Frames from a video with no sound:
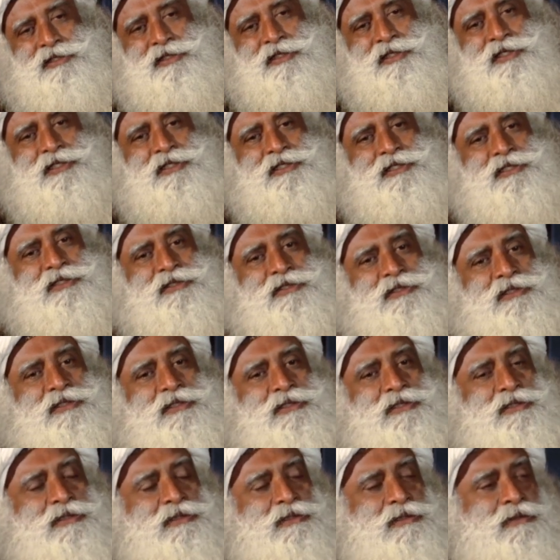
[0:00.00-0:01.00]

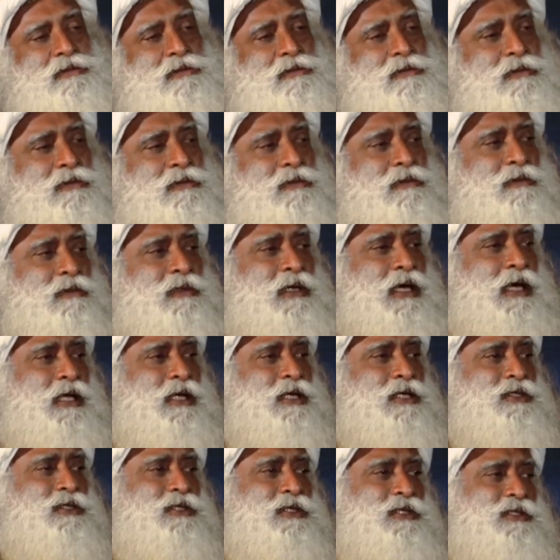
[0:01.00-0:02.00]
these
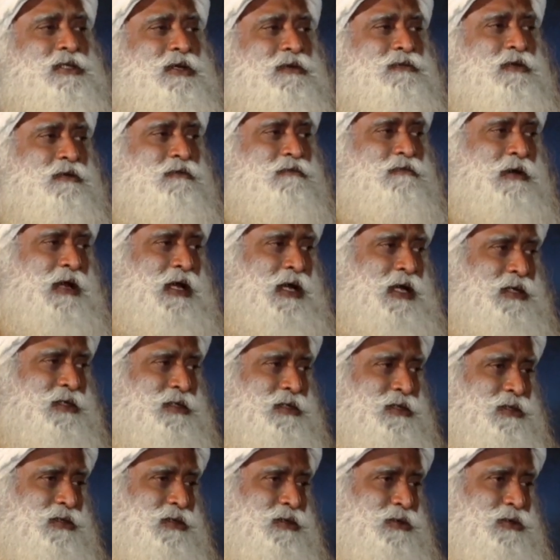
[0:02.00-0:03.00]
energies of the flares